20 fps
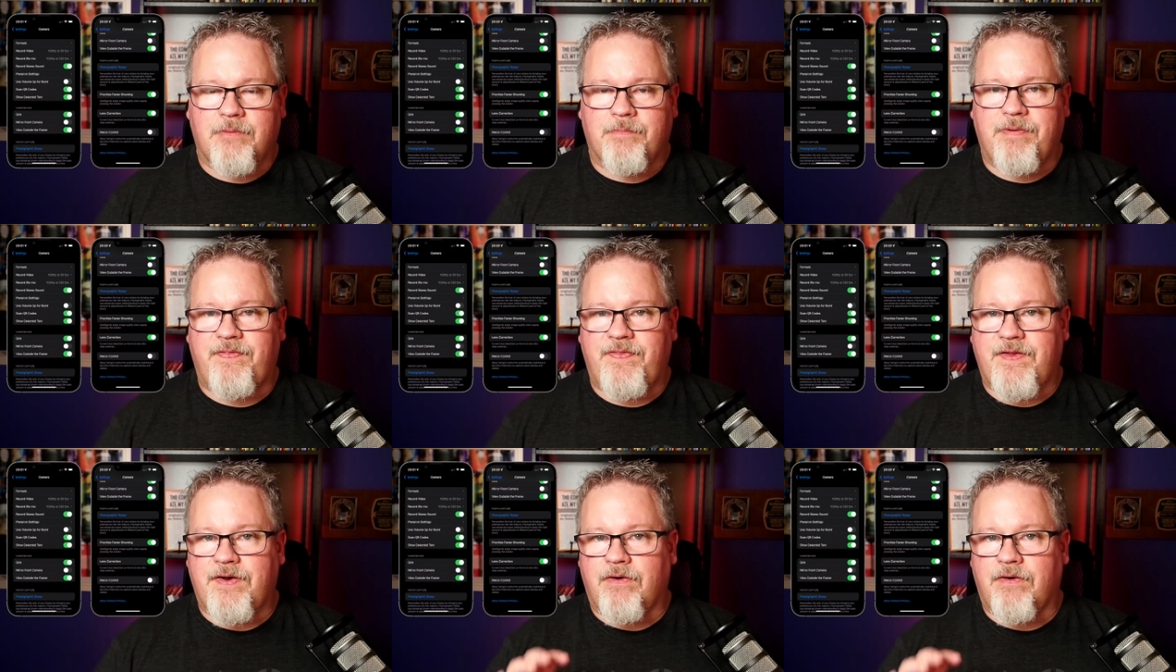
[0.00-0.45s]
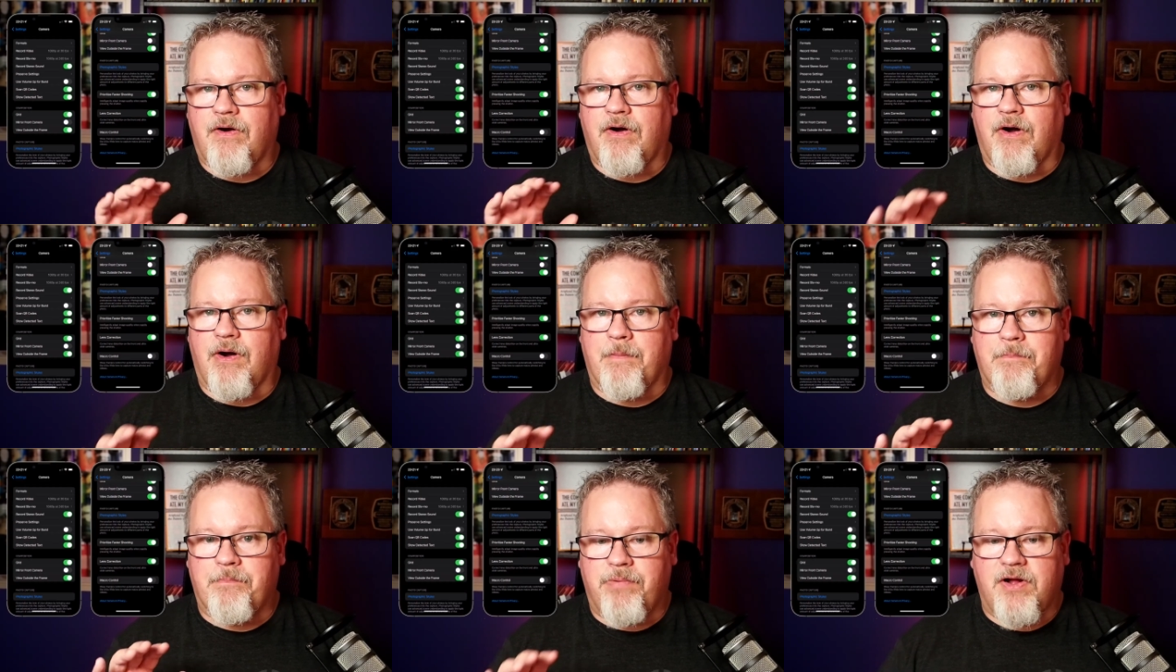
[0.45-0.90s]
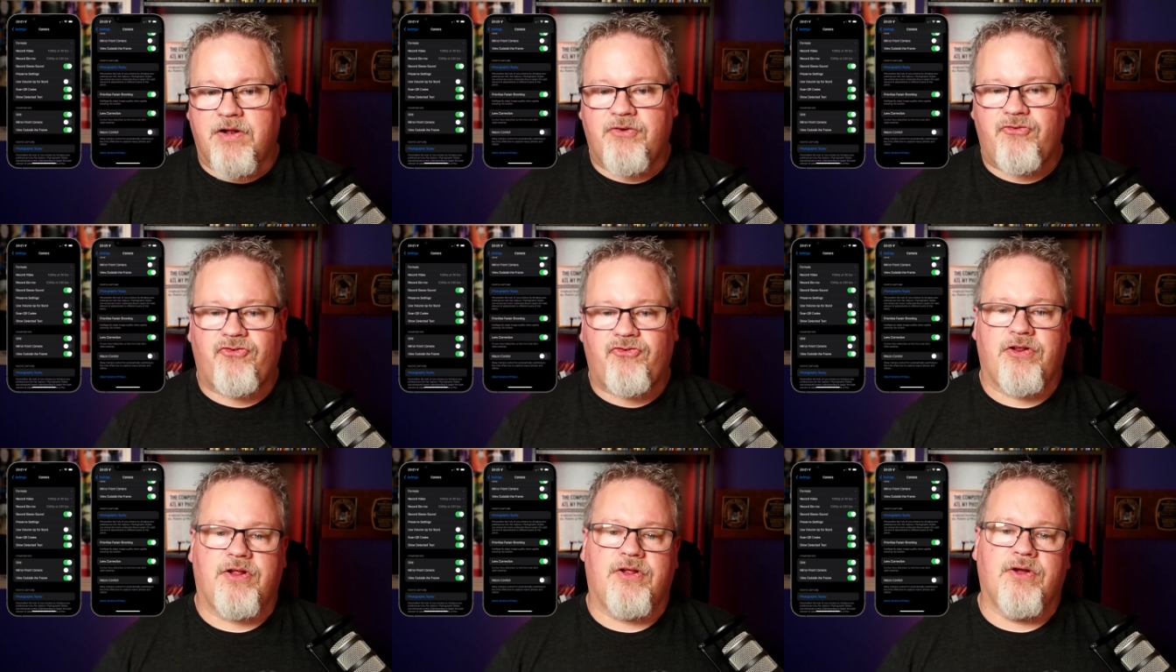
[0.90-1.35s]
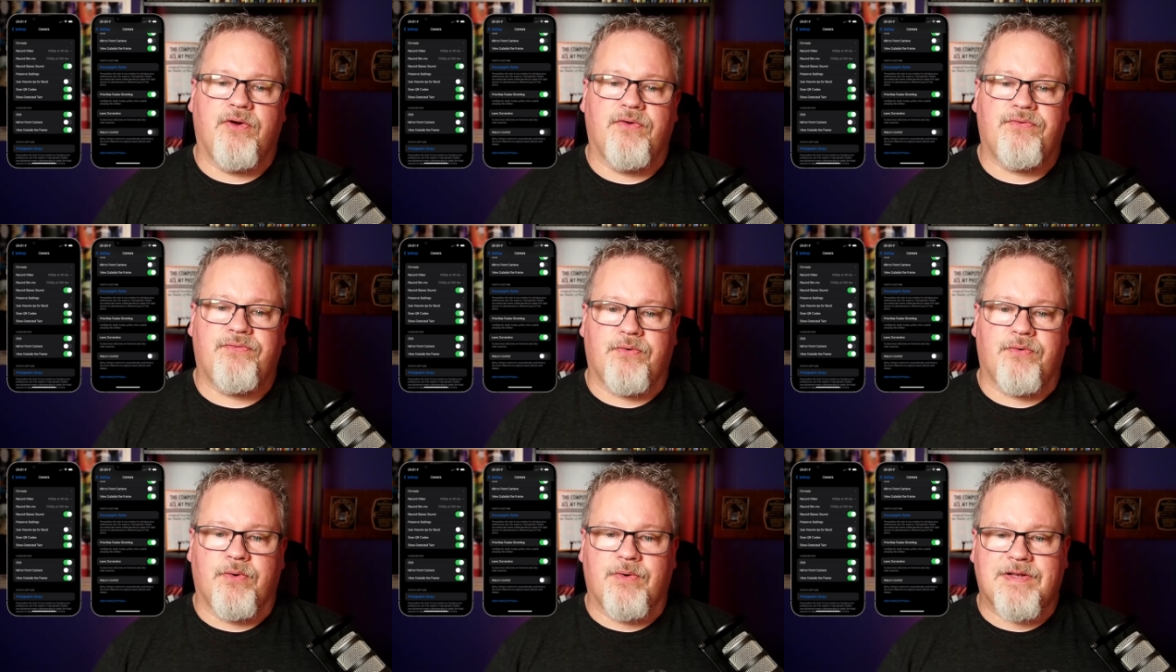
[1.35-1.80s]
but there are a bunch to go
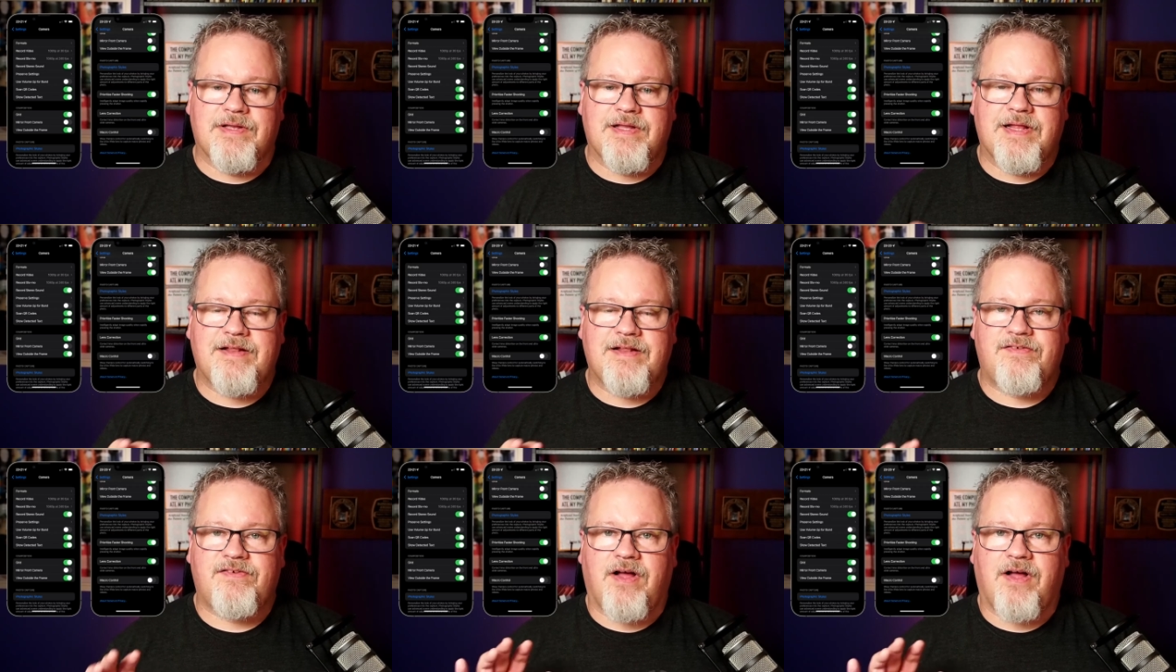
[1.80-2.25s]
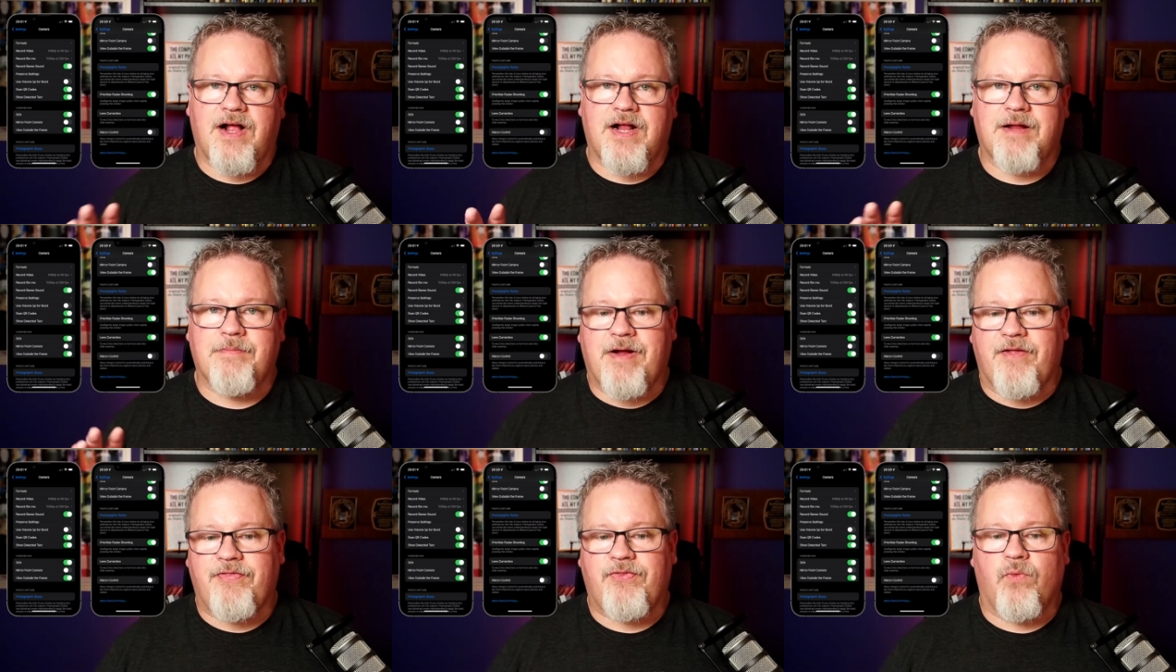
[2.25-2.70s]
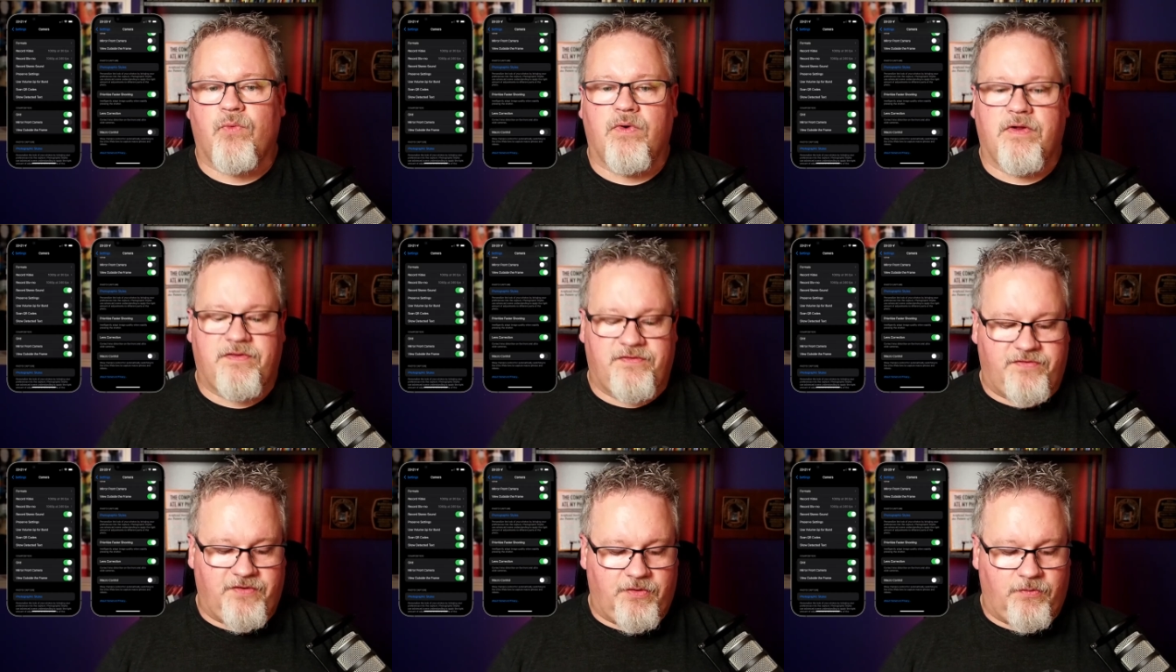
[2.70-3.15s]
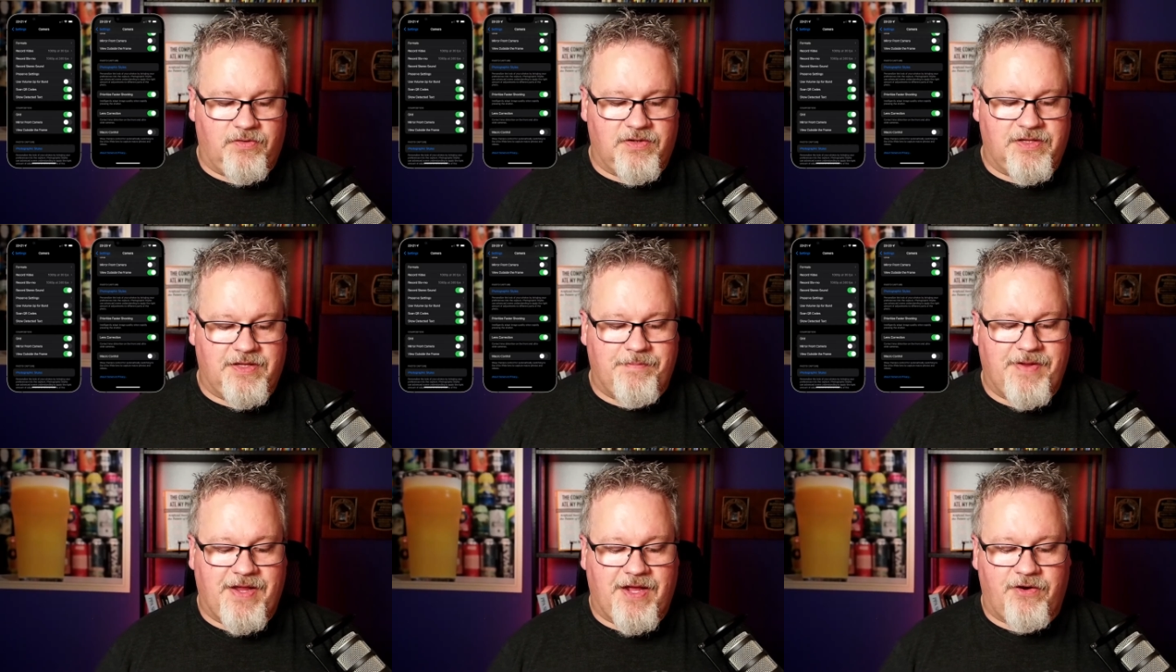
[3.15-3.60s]
through, and let's talk about the ones that really
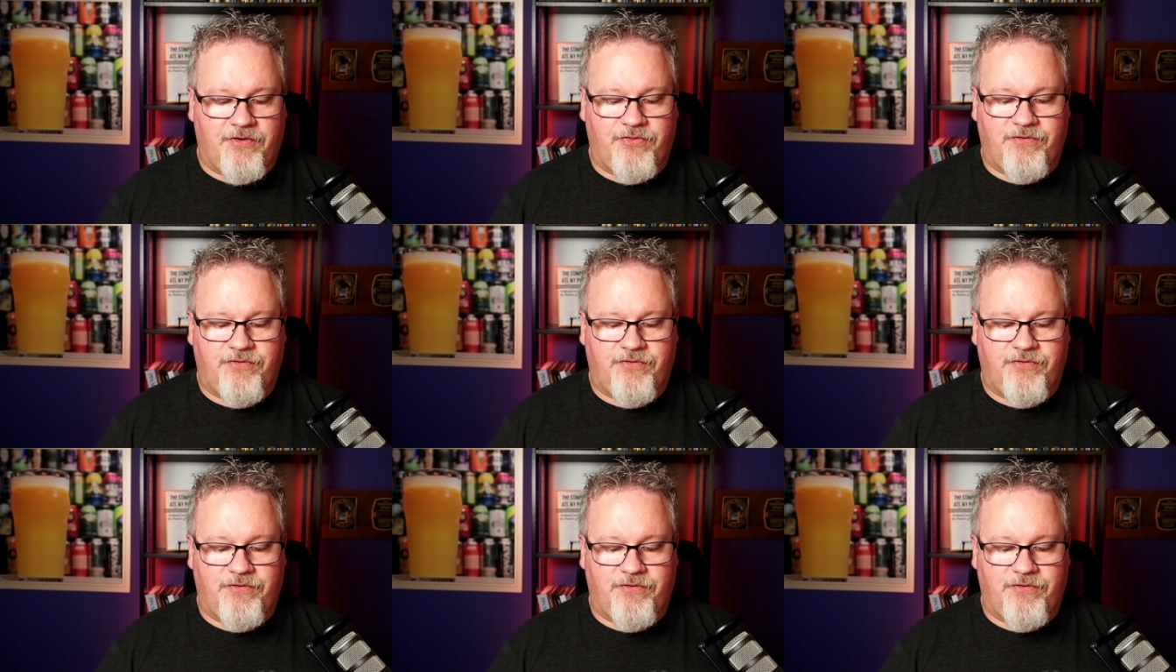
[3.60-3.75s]
matter.